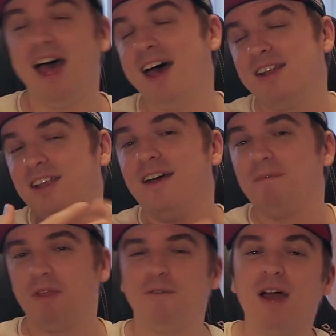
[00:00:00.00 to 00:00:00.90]
And
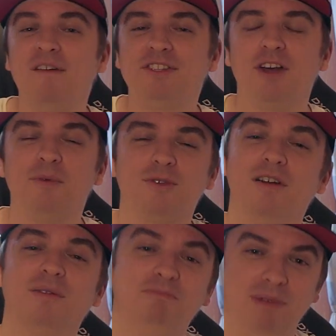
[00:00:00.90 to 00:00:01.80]
if you haven't
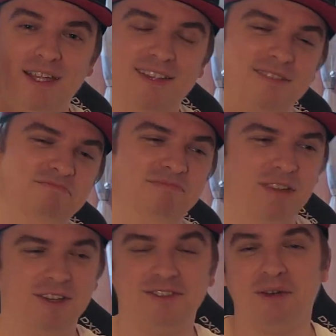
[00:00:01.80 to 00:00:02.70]
subscribed, please
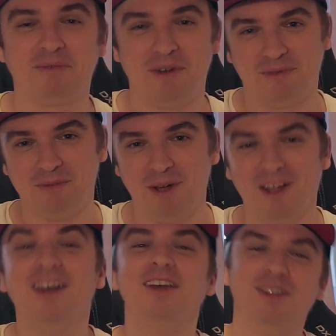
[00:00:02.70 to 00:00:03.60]
subscribe to
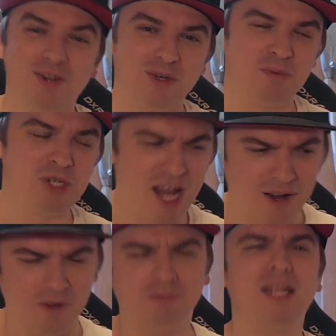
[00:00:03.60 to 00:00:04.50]
my YouTube
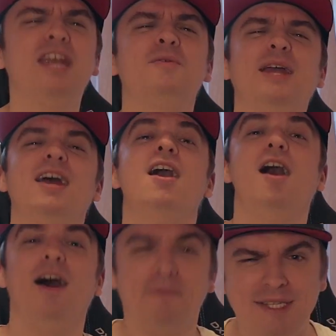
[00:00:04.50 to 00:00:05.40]
channel. But anyway,
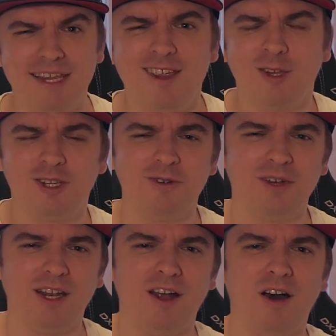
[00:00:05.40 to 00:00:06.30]
I'll be seeing you
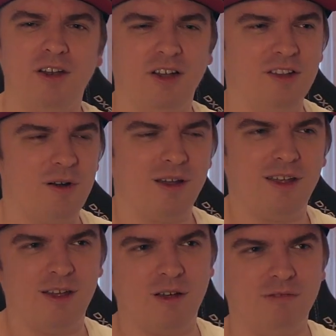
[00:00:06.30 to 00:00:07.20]
soon in
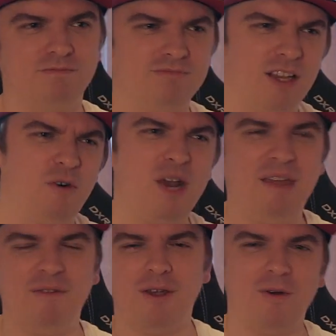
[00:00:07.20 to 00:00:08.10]
another
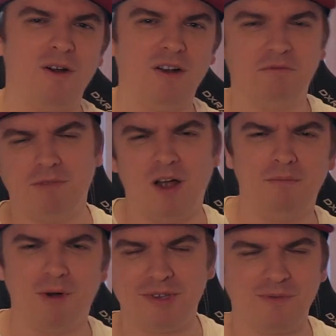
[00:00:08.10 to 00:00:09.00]
review or
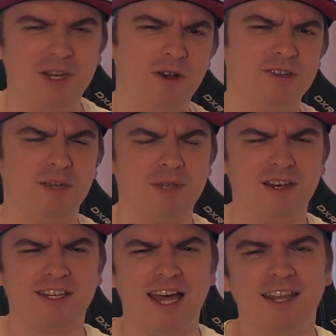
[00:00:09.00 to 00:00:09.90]
unboxing video or something
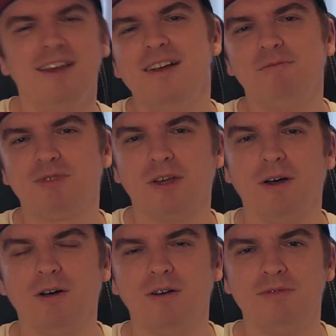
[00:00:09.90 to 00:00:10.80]
like that.
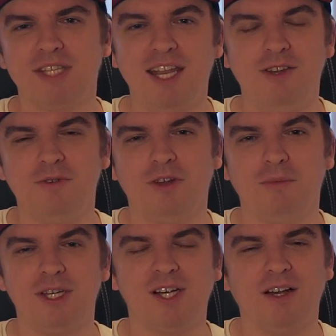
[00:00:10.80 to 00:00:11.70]
So stay tuned on
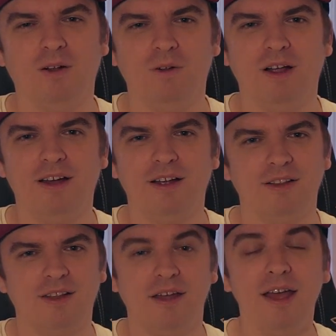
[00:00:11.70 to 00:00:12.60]
my channel,
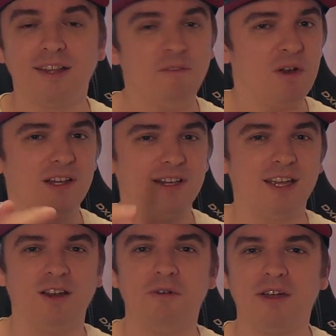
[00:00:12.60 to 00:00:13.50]
and yeah, definitely
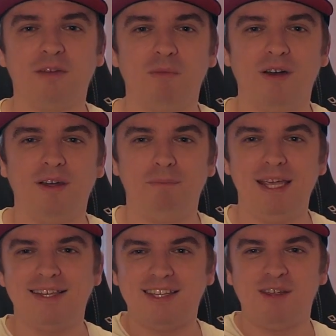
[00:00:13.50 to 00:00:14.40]
take a look at my
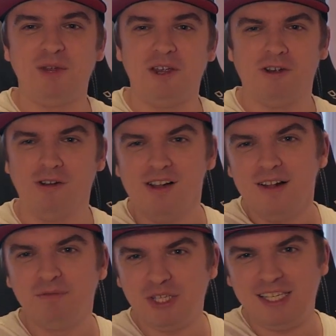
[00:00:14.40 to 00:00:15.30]
PC video,
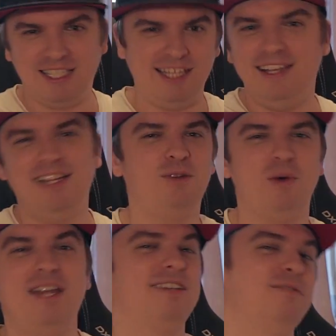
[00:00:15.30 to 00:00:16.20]
the
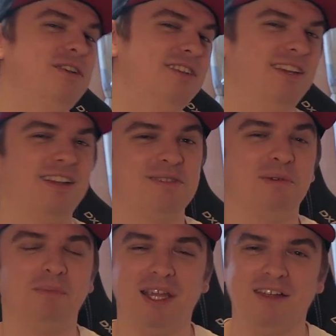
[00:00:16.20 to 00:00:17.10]
T2017
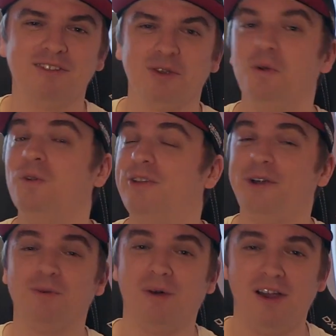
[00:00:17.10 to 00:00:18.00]
SVP,
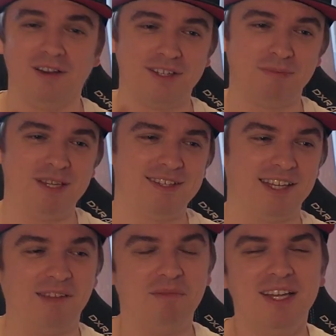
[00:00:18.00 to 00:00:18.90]
soldered wireless
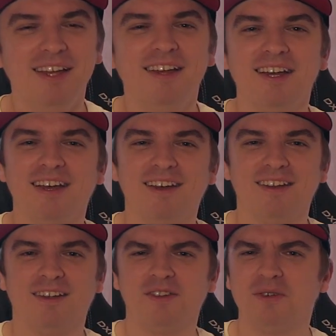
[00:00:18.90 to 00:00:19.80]
PC.
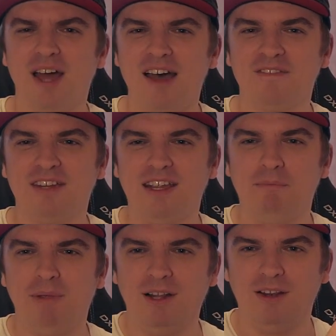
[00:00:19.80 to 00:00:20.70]
And I do have the
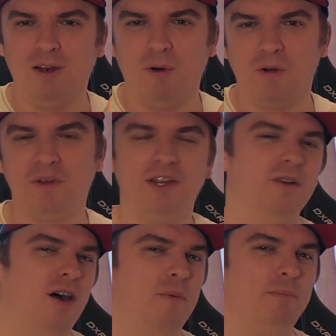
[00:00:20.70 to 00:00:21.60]
build log
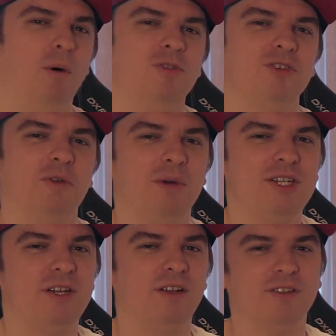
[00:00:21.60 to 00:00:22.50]
video up also on my
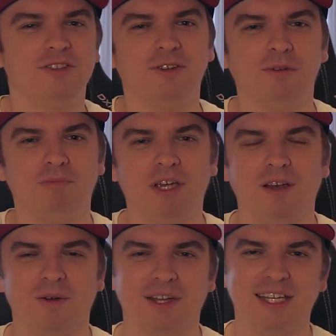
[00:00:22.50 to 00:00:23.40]
channel, so take
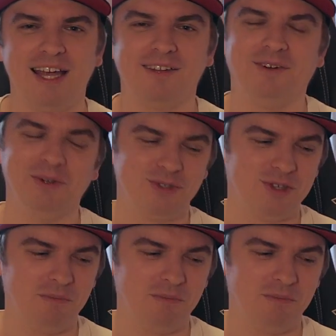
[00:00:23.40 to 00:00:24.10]
a look at that also.